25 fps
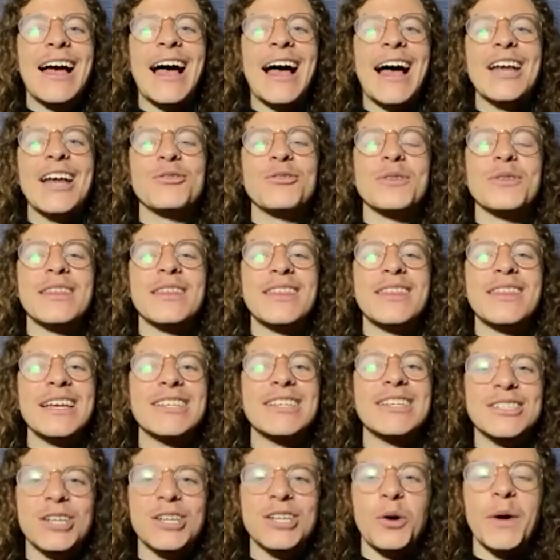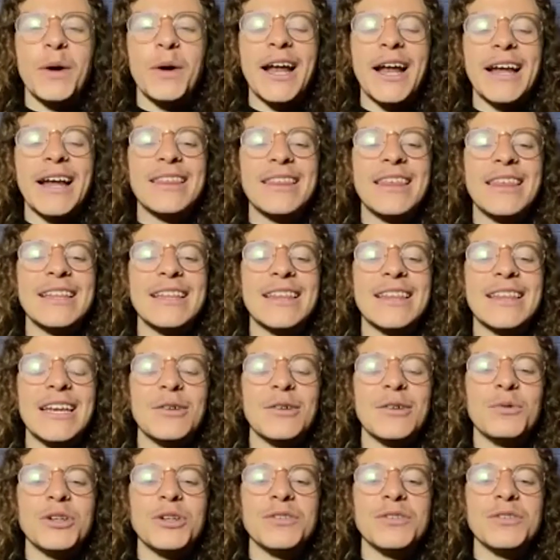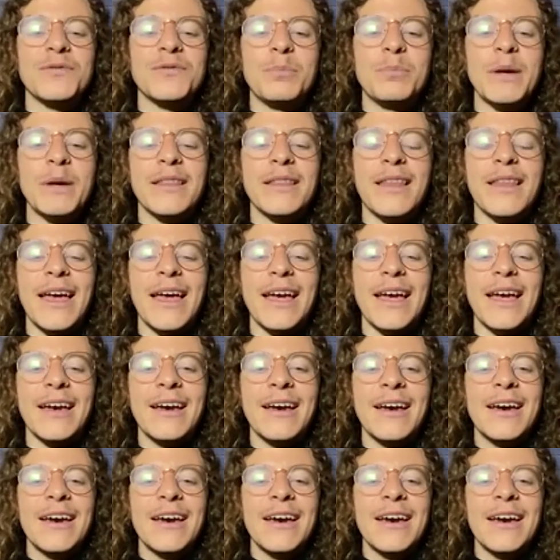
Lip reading: I don't think so. And I think that it would have been like